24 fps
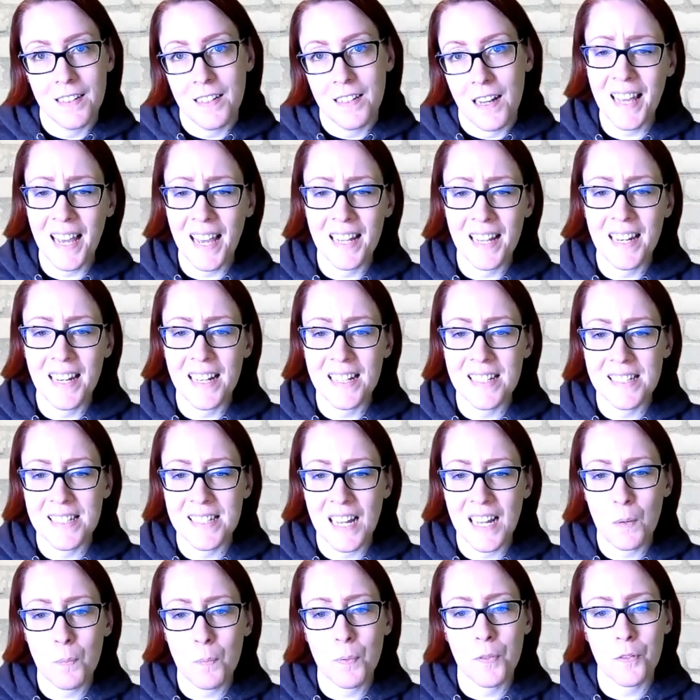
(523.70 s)
Then
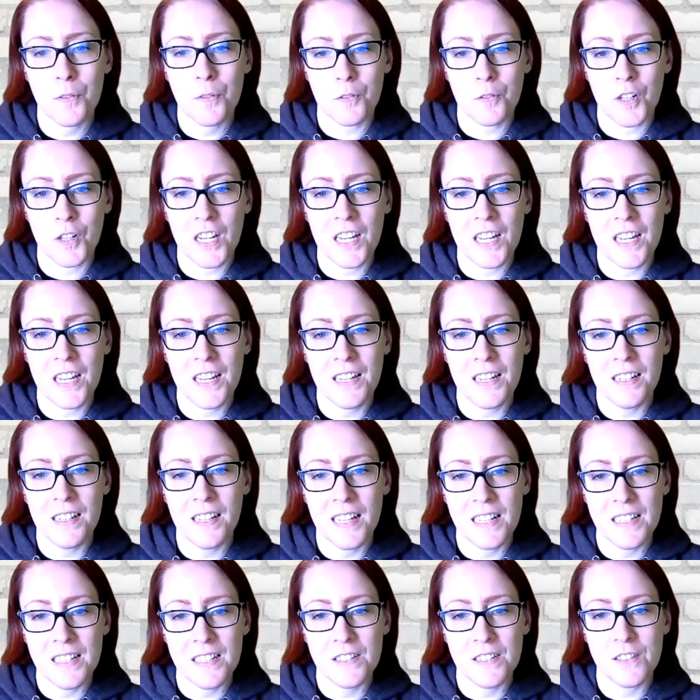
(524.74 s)
step three
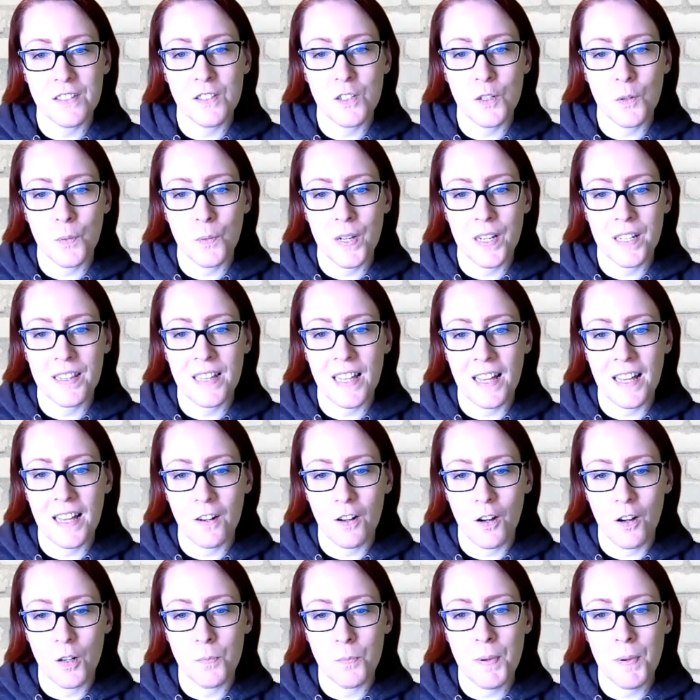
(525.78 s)
is doing that
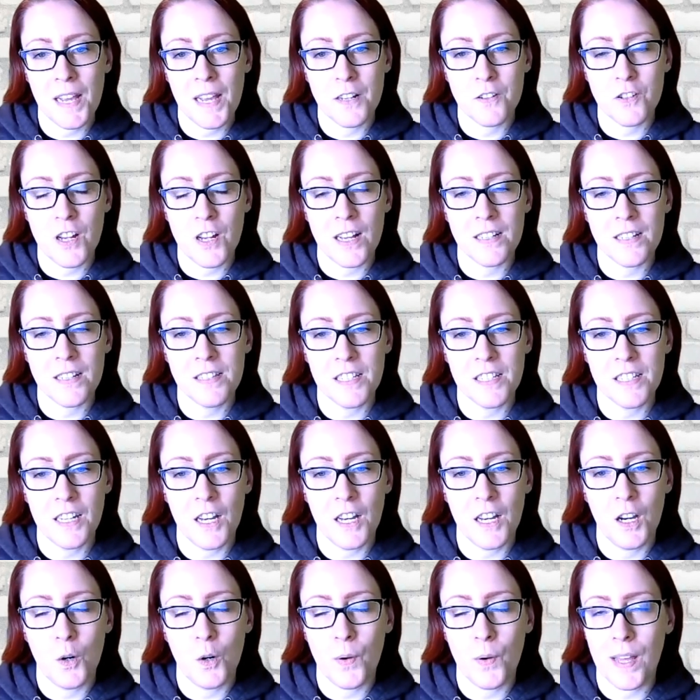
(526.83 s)
on page
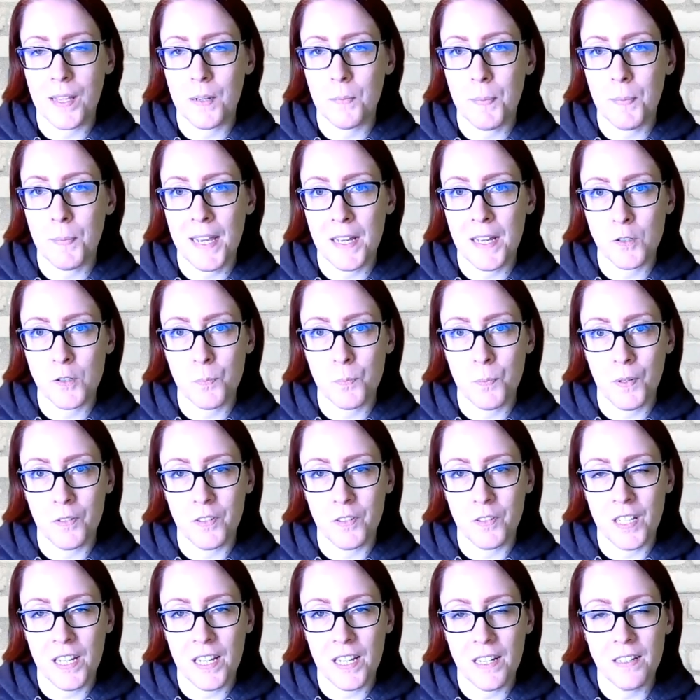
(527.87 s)
SEO and page
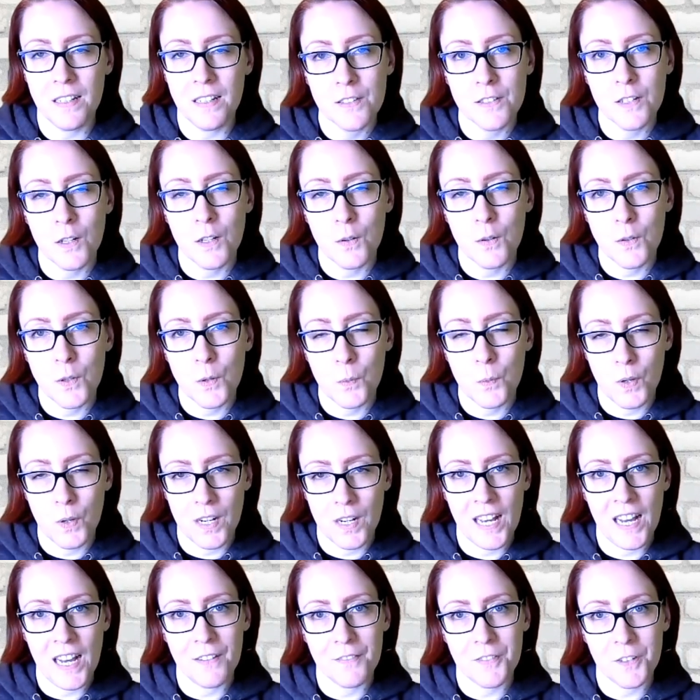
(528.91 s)
building. So you want
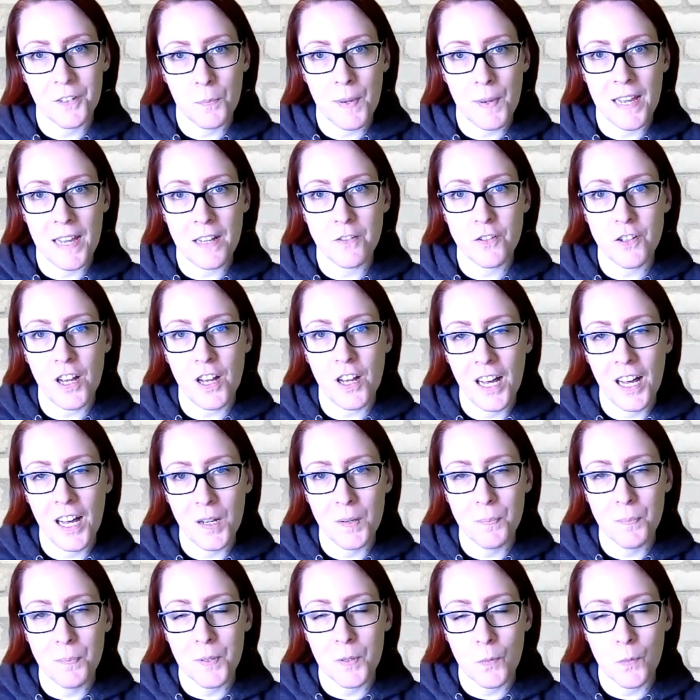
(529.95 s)
to have your page
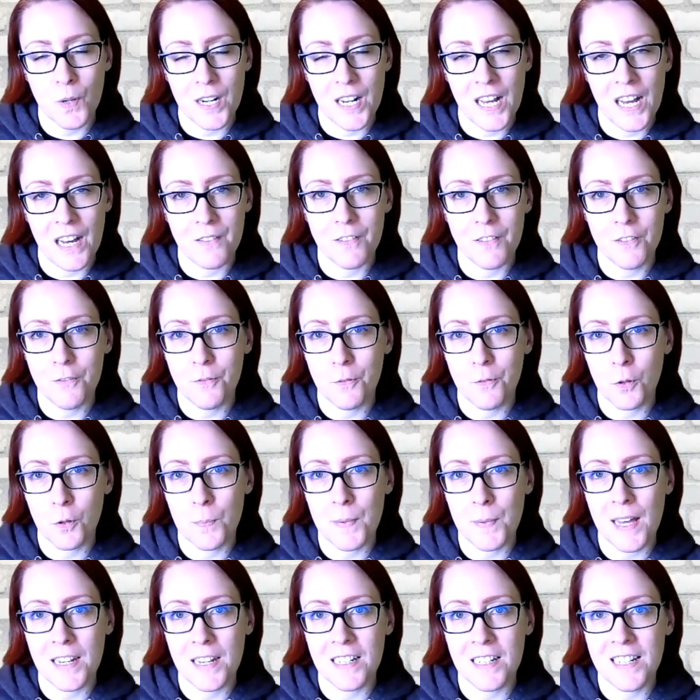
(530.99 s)
up, you want to have it
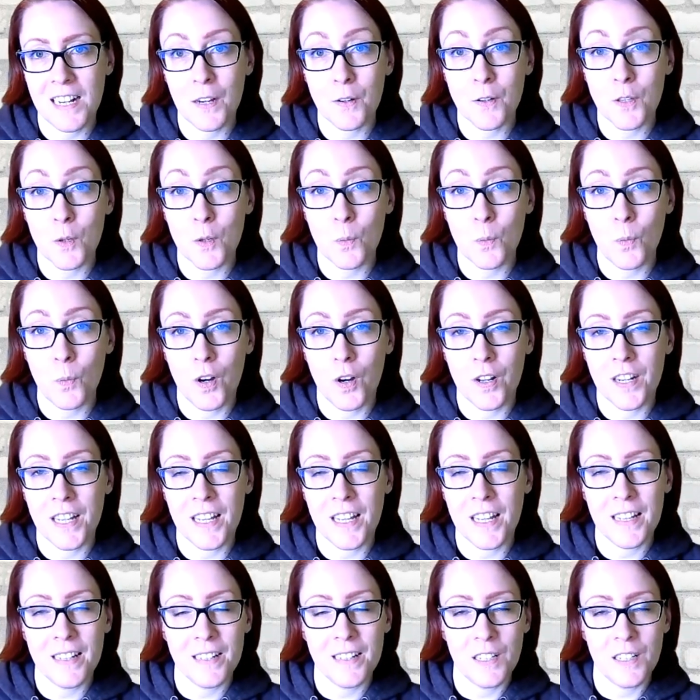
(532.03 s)
formatted how you want
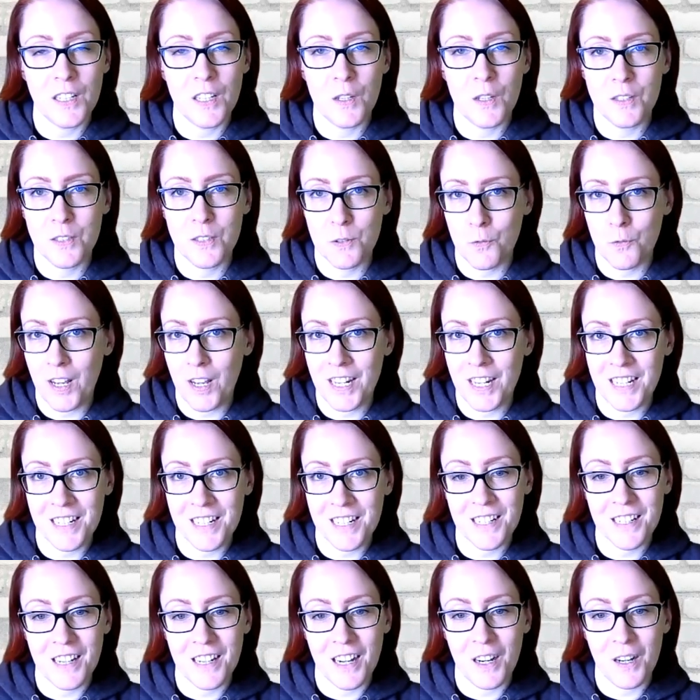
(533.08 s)
it, it's ready
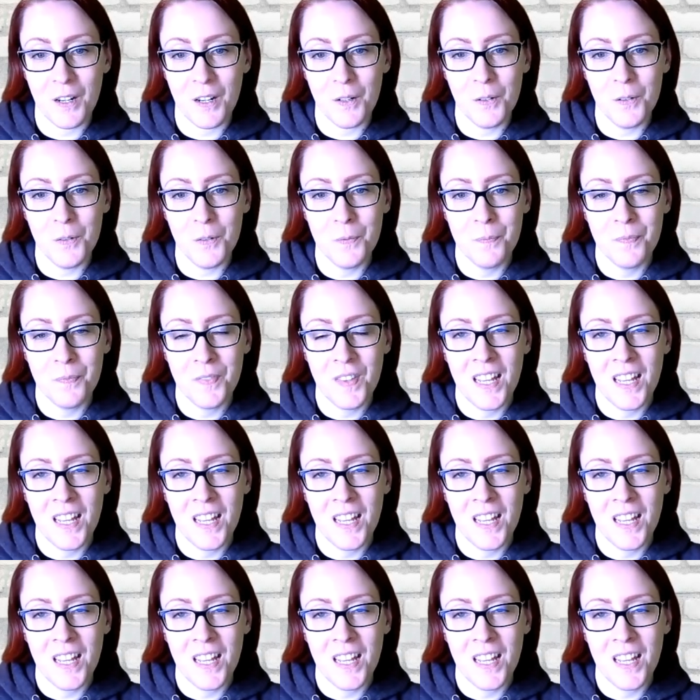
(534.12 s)
to go.